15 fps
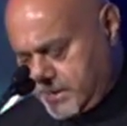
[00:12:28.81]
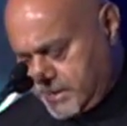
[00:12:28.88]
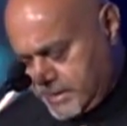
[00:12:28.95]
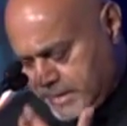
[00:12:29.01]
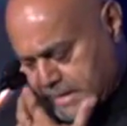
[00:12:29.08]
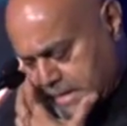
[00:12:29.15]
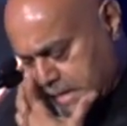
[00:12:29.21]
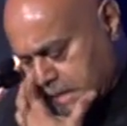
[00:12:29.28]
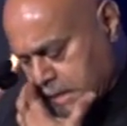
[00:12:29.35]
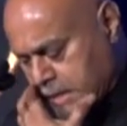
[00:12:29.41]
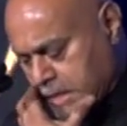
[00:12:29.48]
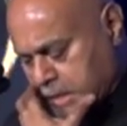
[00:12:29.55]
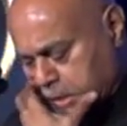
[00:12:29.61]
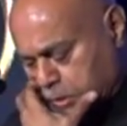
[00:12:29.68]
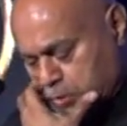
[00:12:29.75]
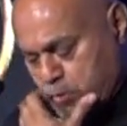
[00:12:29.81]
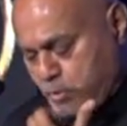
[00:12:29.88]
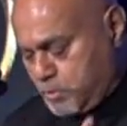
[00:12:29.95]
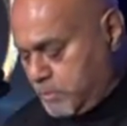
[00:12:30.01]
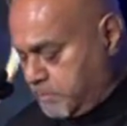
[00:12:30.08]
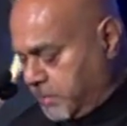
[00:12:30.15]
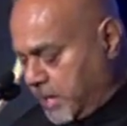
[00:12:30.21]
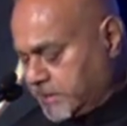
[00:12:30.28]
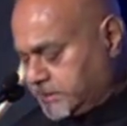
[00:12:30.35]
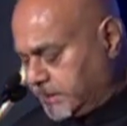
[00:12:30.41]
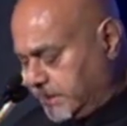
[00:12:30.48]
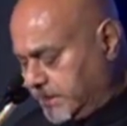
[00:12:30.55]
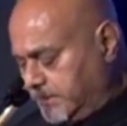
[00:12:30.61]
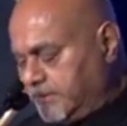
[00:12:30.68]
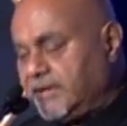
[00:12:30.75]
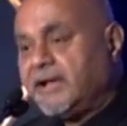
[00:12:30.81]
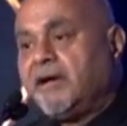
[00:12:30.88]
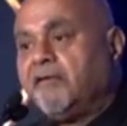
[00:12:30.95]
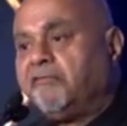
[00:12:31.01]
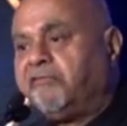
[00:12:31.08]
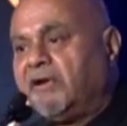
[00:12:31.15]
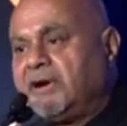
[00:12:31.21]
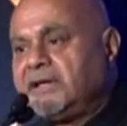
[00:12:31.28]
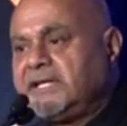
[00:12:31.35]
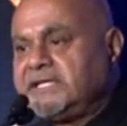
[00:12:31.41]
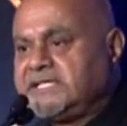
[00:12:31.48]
to partially fund these interns